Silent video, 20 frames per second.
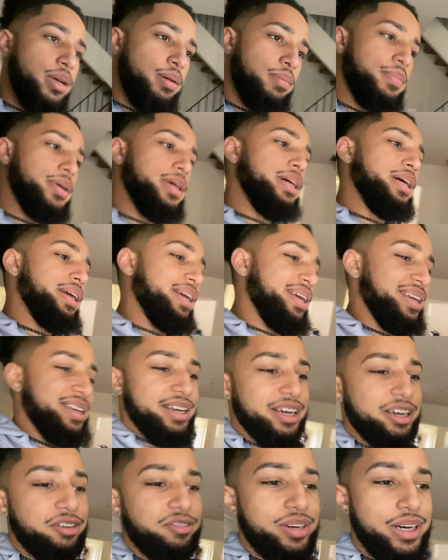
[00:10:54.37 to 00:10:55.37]
But
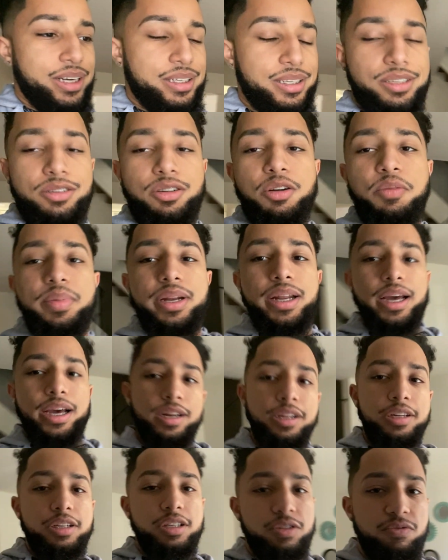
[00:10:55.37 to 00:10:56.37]
yeah, you guys, it's gonna be the
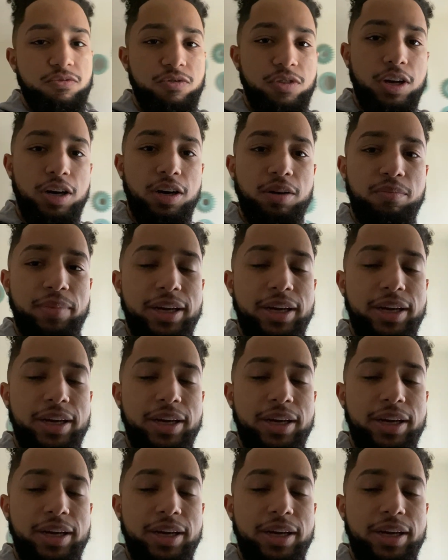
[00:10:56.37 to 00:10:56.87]
end of this vlog.